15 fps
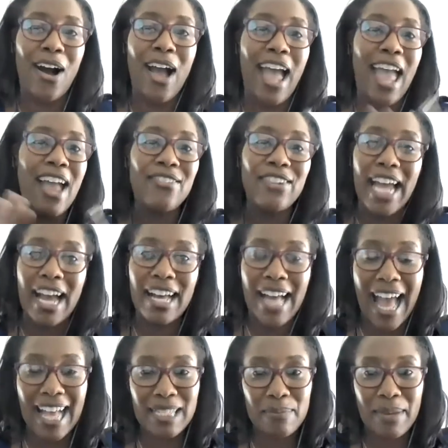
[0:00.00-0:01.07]
every
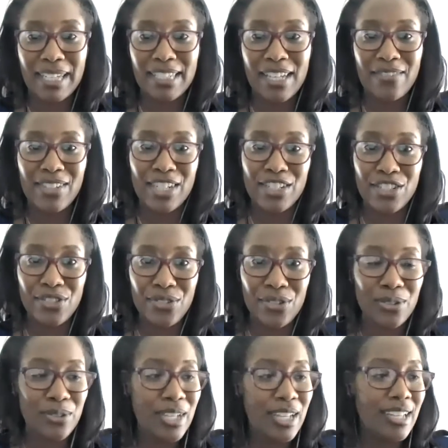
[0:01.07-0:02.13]
aspect of it is
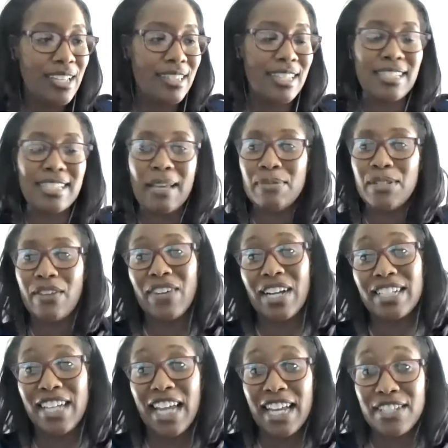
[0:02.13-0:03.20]
true, the exception of I
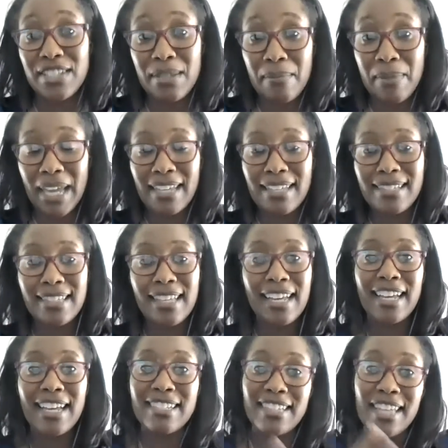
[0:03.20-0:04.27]
changed the base.
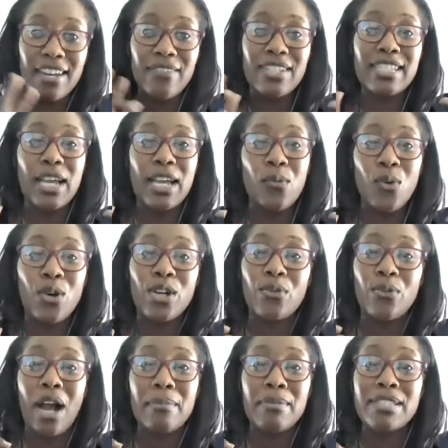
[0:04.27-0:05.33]
Instead of it saying Warner
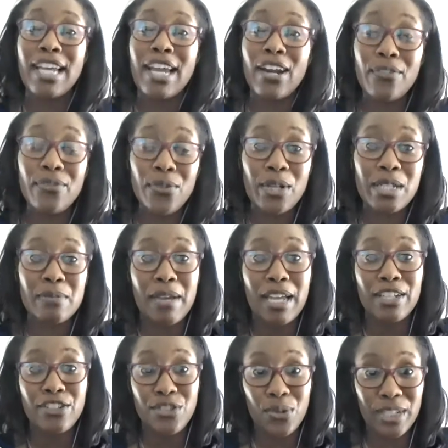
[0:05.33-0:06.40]
Robins Air Force
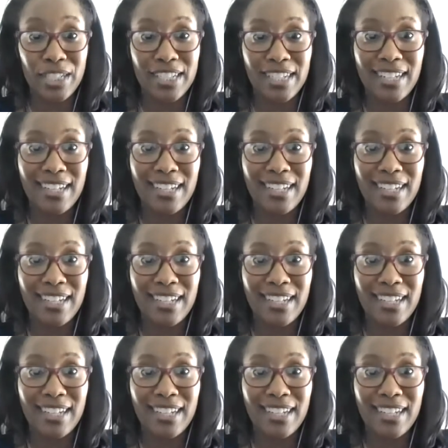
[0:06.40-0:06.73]
Base, Georgia,